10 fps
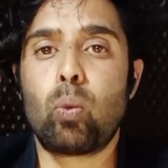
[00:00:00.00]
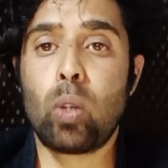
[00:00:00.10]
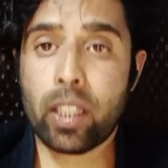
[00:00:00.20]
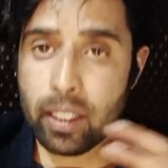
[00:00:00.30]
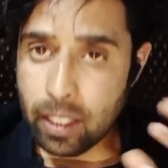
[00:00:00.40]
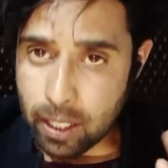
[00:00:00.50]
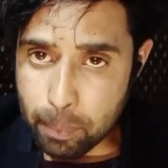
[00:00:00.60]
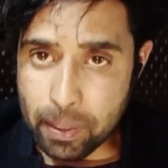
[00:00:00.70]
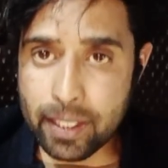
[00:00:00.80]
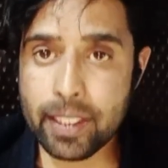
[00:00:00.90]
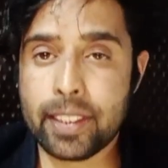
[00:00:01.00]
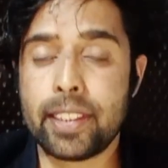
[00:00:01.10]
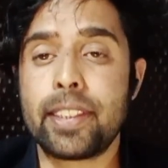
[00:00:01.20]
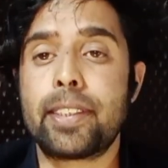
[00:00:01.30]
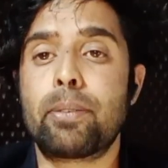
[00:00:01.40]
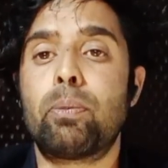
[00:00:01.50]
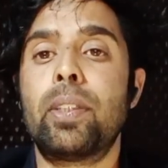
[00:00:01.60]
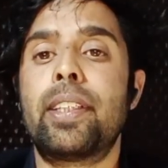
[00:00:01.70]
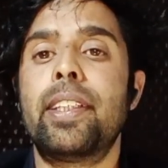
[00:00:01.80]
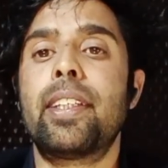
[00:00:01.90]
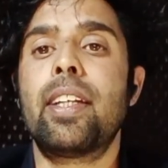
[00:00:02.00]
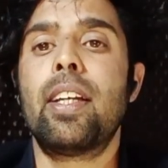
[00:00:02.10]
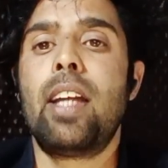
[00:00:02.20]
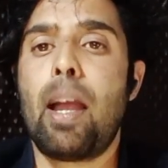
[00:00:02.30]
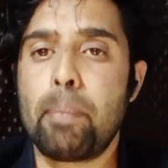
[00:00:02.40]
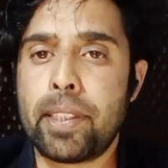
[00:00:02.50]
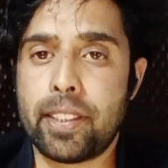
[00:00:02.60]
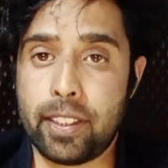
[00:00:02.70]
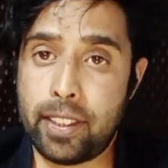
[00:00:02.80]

what are the limitations with the MCC?